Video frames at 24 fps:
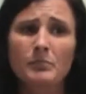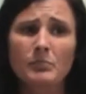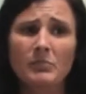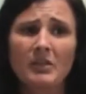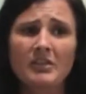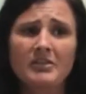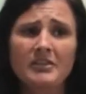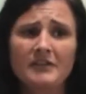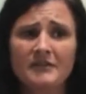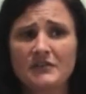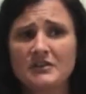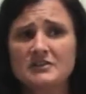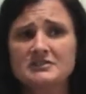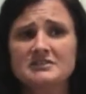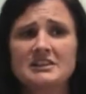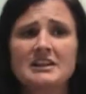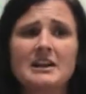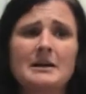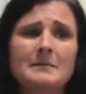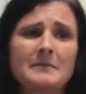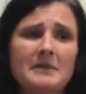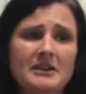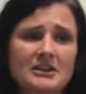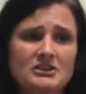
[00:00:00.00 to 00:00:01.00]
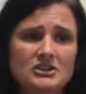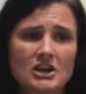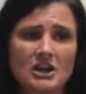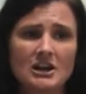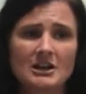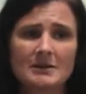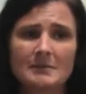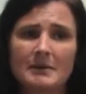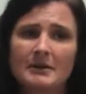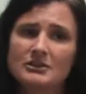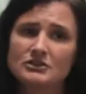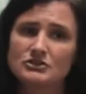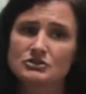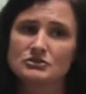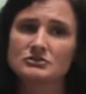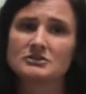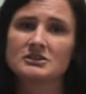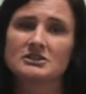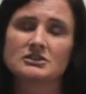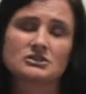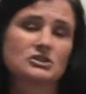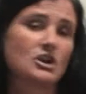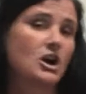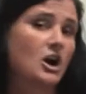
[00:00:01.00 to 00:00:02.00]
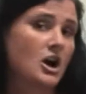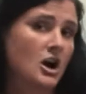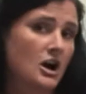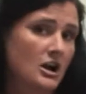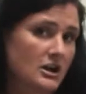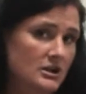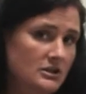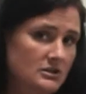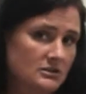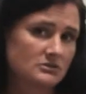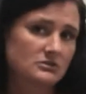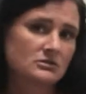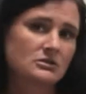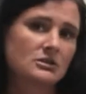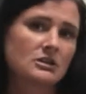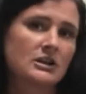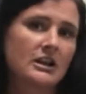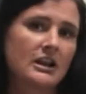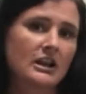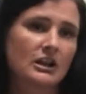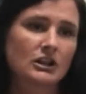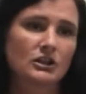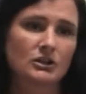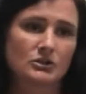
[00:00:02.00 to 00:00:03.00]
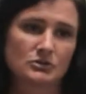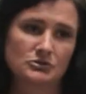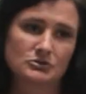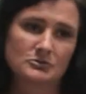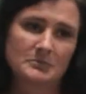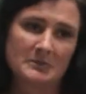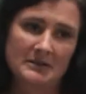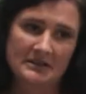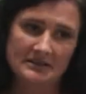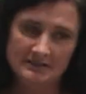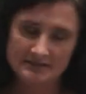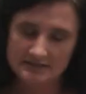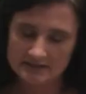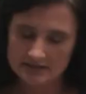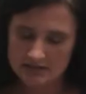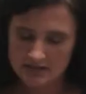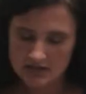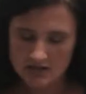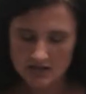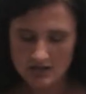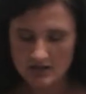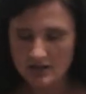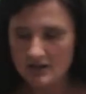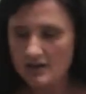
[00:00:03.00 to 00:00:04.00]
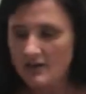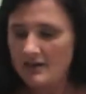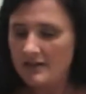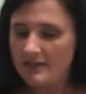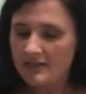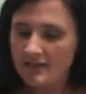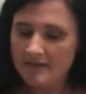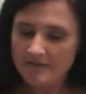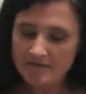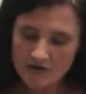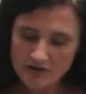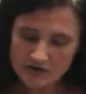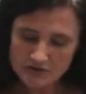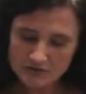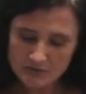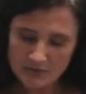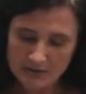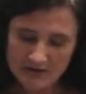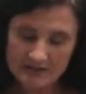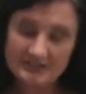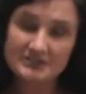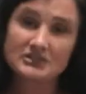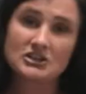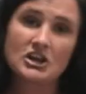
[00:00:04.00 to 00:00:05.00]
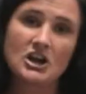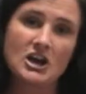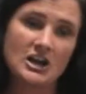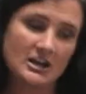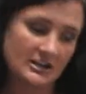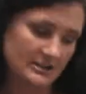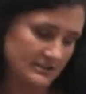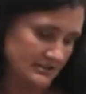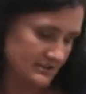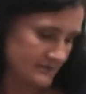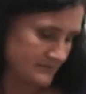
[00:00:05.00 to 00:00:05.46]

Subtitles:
The first thing I'm going to talk about is using tongs and clothespins. The first one is tongs.